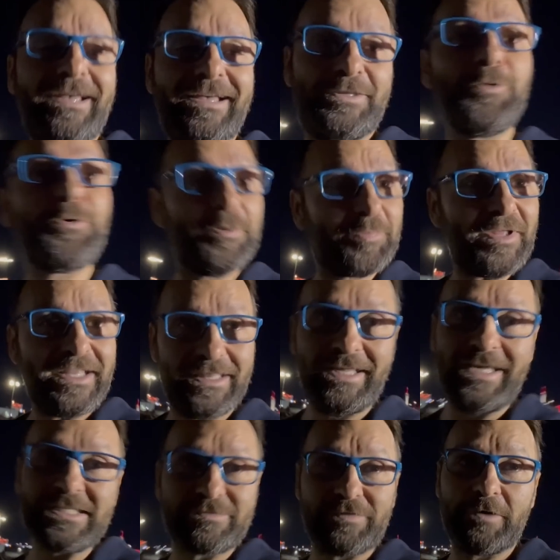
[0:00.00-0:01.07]
You can play the
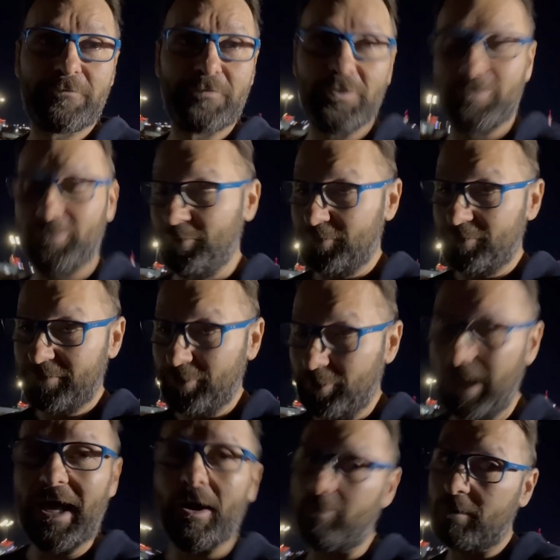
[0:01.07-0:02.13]
ladies event if you're a dude. You're
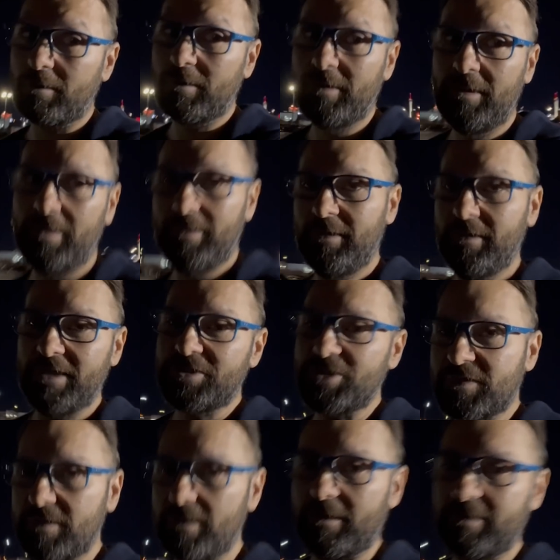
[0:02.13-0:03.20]
allowed. It's
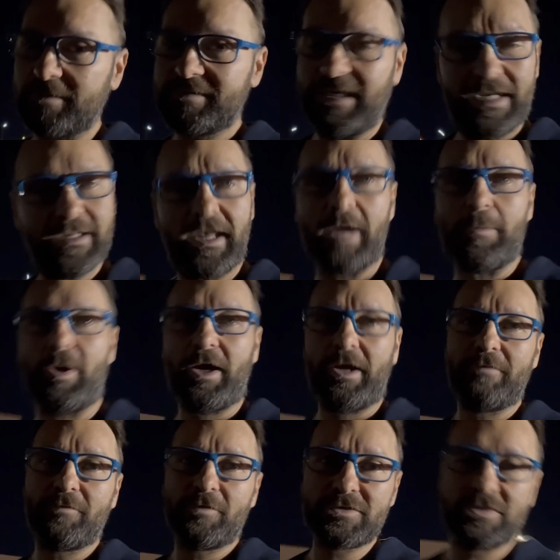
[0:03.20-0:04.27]
just a ten K
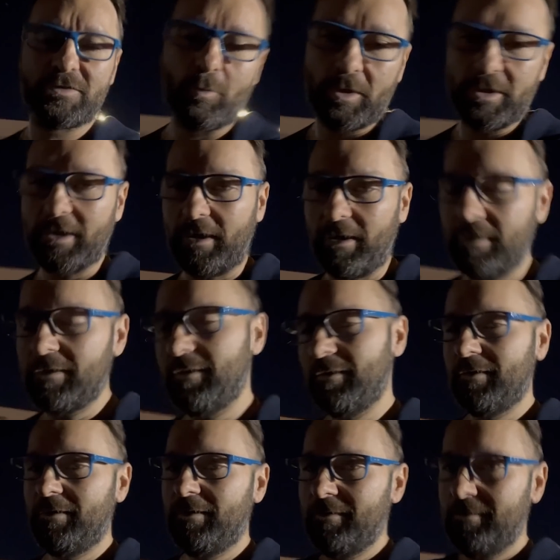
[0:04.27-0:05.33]
buy-in versus a one K.
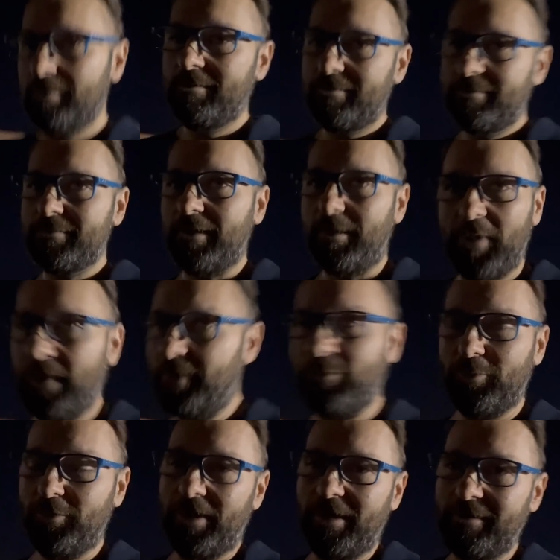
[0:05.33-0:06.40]
I'm not
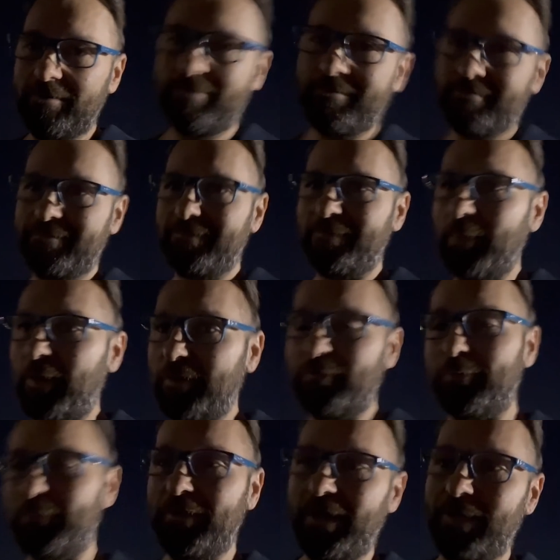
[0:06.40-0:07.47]
doing that. I'm not
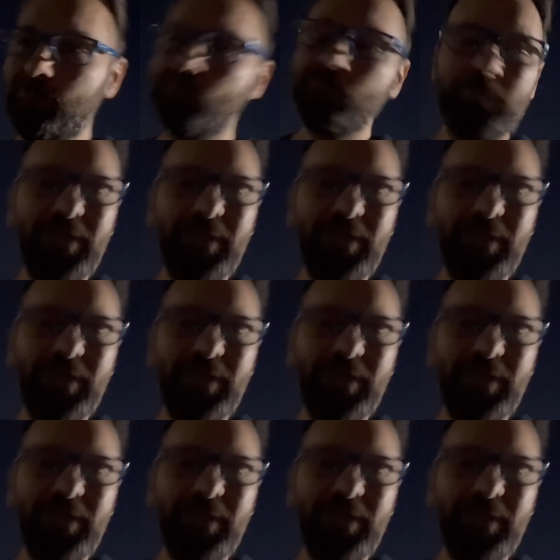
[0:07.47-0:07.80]
doing that.